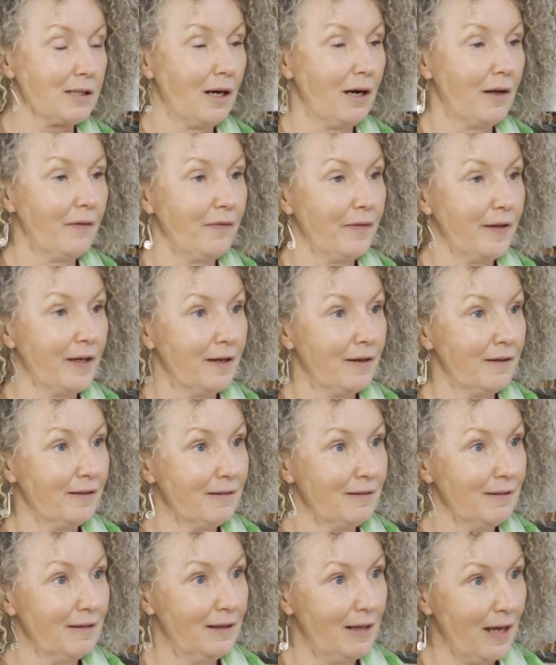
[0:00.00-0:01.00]
on
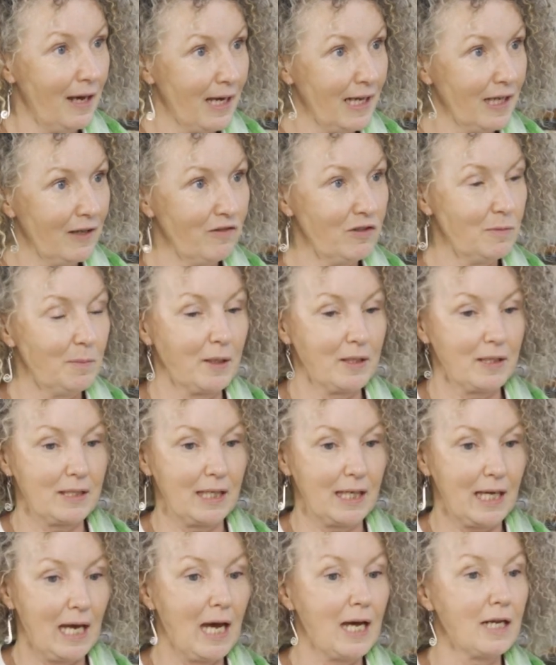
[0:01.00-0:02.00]
their lives because they
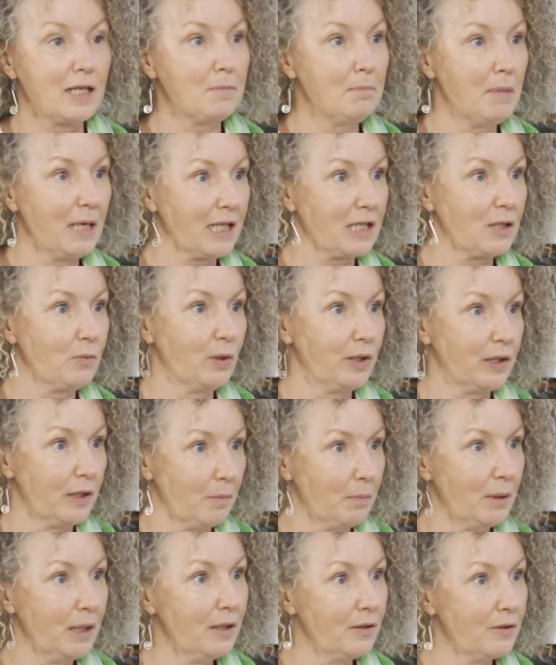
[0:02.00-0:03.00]
can't mix with their
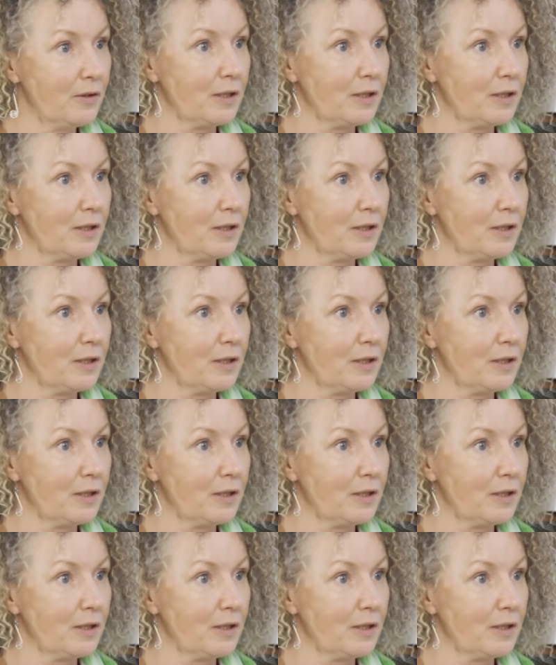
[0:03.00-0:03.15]
peers.